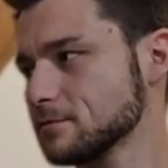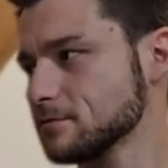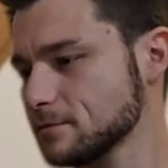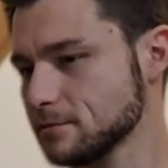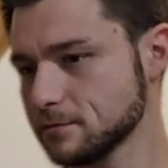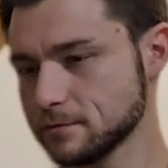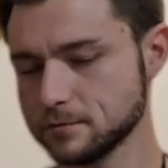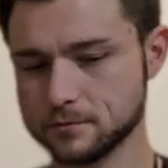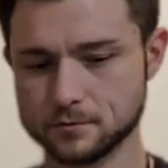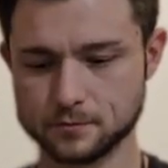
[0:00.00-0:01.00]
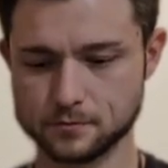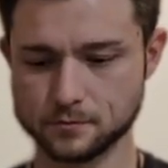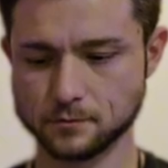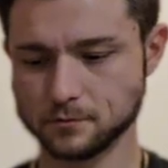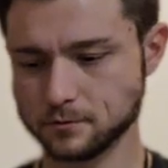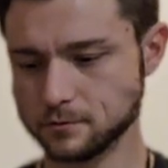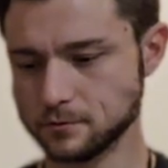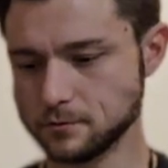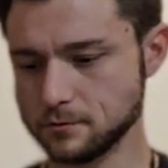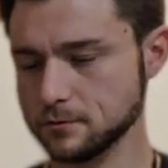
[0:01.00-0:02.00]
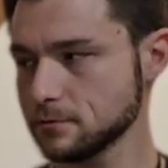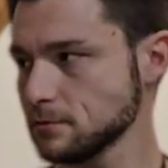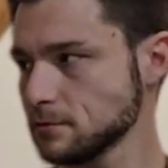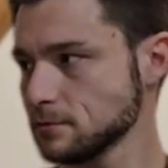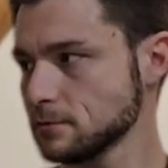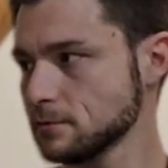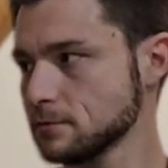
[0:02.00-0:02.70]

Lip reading: [no speech]